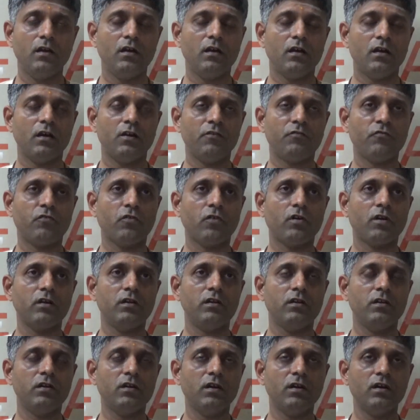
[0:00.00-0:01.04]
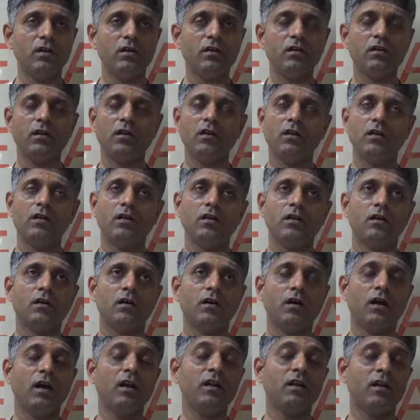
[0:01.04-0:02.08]
and for a year,
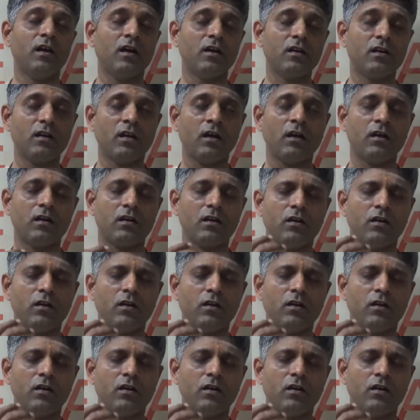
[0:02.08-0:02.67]
and her